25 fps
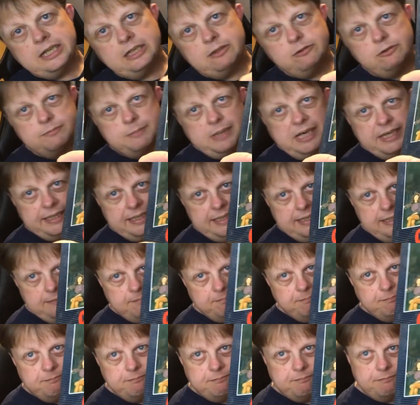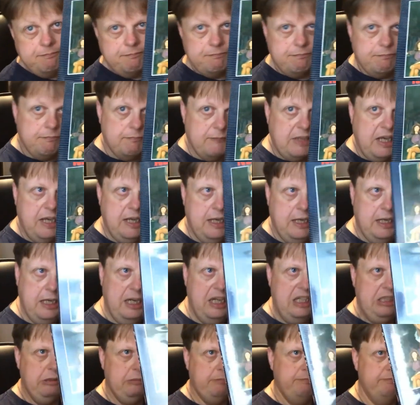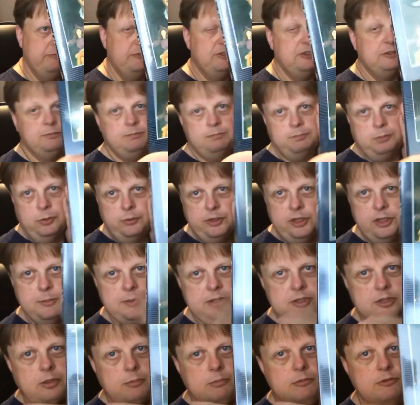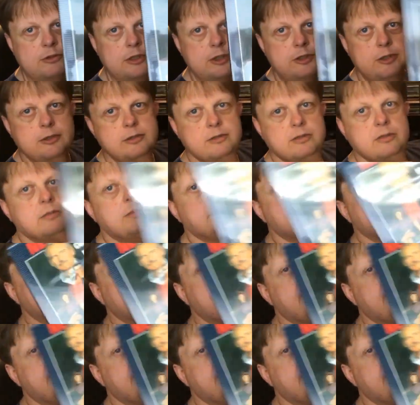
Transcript: Colour of Money, Paul Newman, Tom Cruise,